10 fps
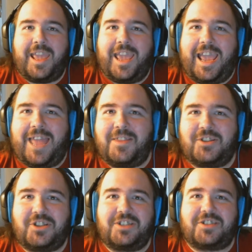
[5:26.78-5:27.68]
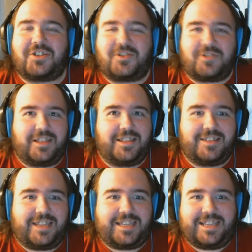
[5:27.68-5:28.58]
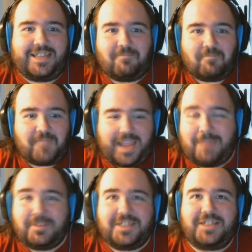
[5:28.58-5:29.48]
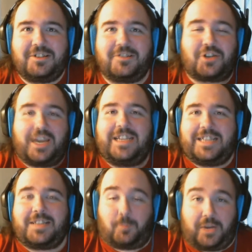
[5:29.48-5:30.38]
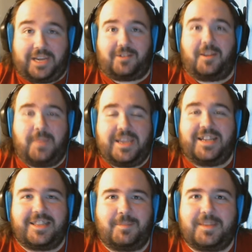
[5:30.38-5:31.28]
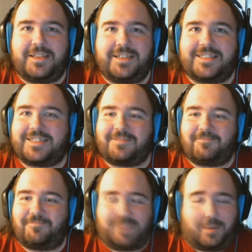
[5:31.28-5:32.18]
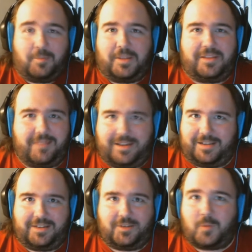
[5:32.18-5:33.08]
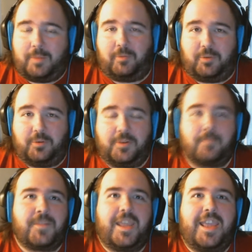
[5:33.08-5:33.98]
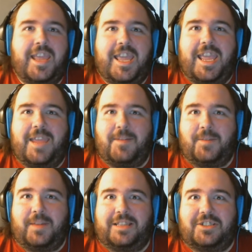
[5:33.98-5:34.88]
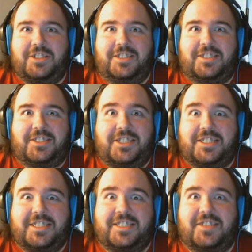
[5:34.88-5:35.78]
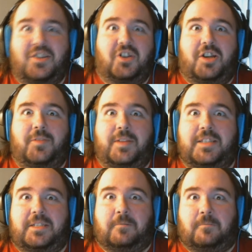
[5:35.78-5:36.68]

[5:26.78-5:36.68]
and then she's and then like i'm sitting here trying not to break immediately because that would be i, I didn't want to be rude and meanwhile she she just gets this look on her face like